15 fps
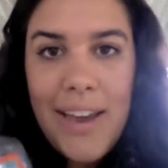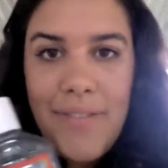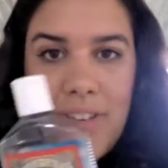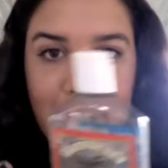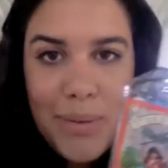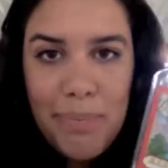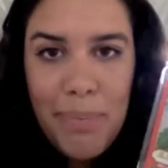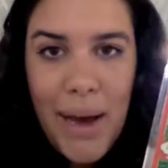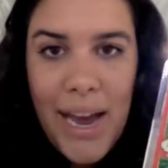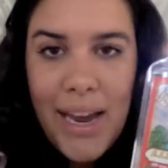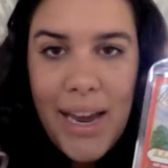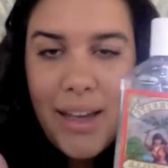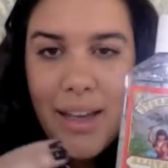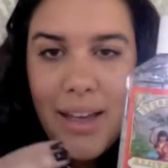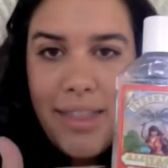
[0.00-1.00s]
If you just
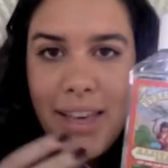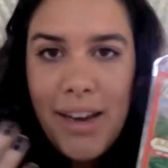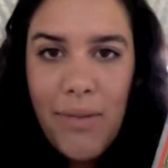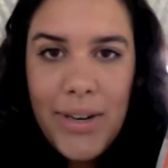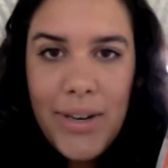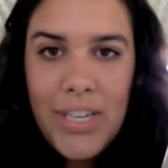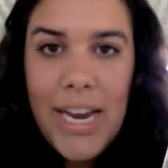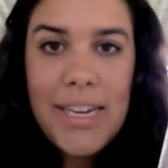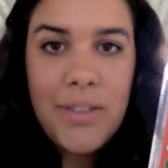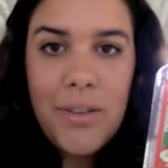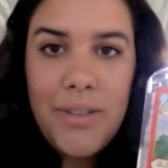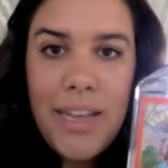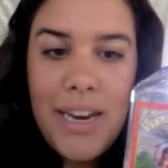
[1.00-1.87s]
buy a thing of witch hazel,